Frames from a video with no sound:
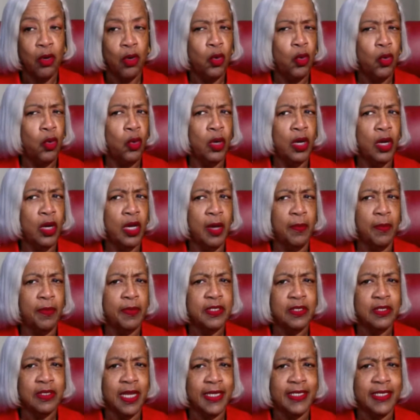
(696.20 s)
who up
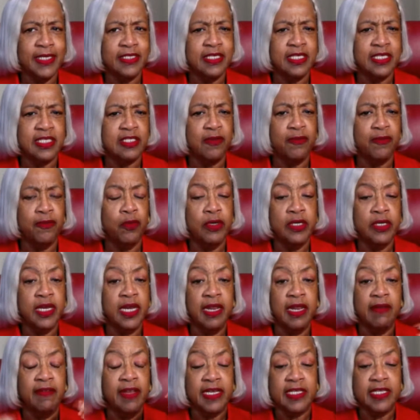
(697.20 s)
until 1964 didn't
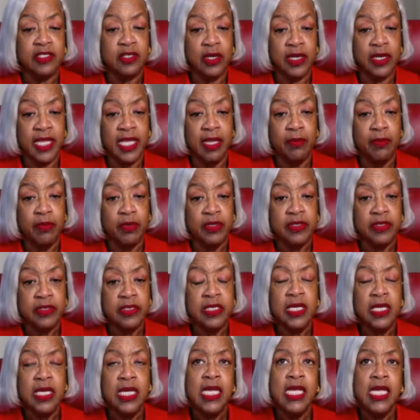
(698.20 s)
even let us on campus.
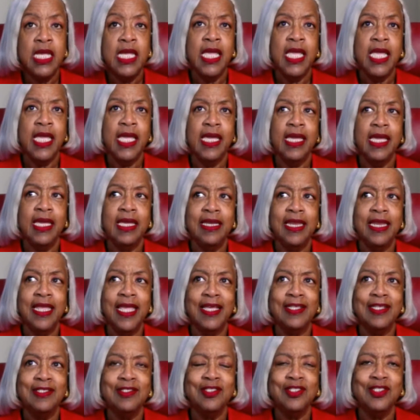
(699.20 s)
And
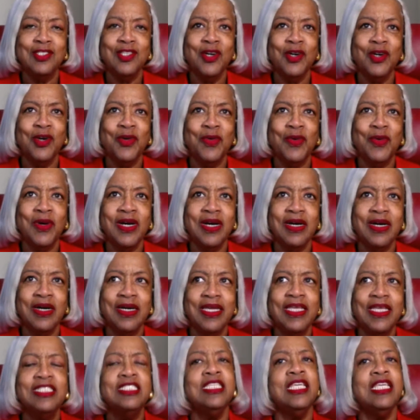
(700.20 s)
so
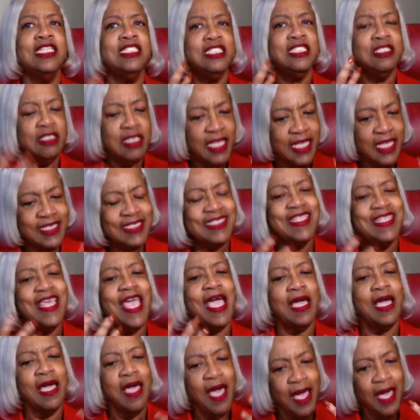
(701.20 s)
it's
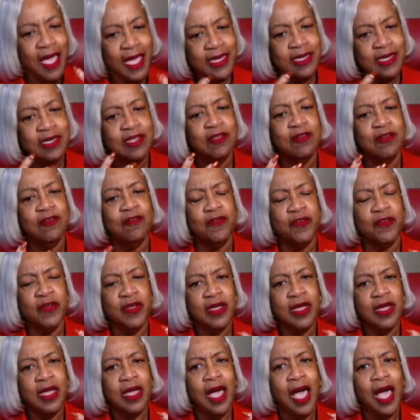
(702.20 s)
that kind of,
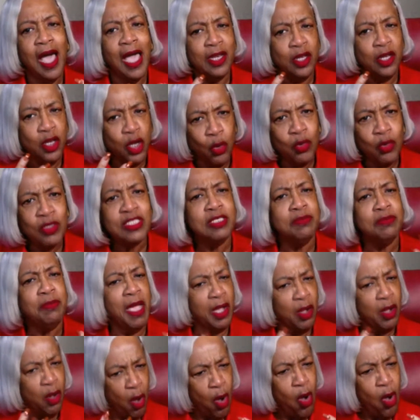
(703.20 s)
I know it's my
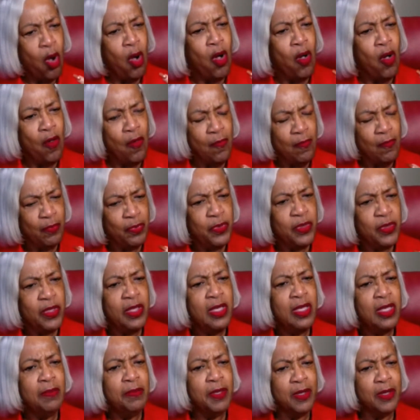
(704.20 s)
call,
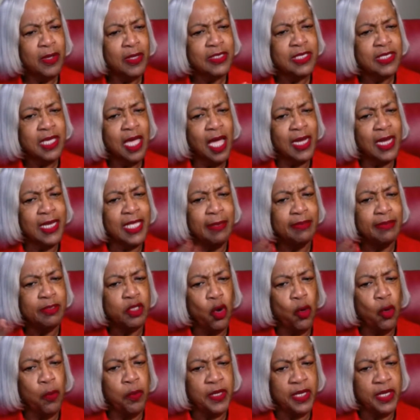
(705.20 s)
because God keeps
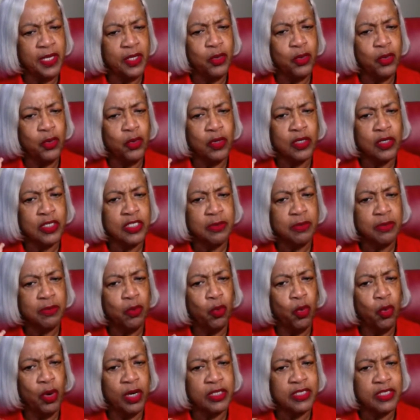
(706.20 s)
opening doors
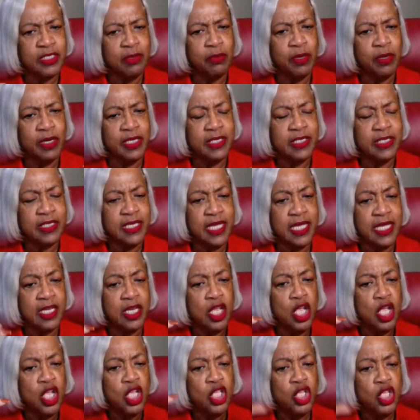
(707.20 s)
where someone has said
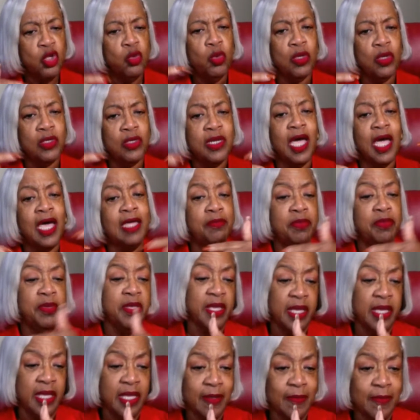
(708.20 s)
you will not
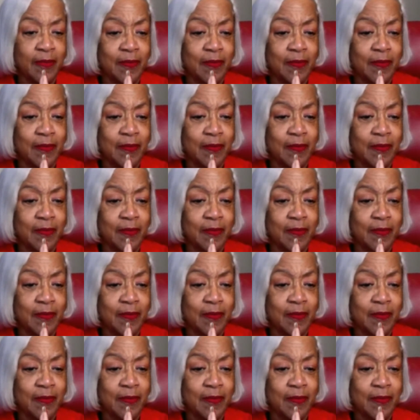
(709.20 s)
be.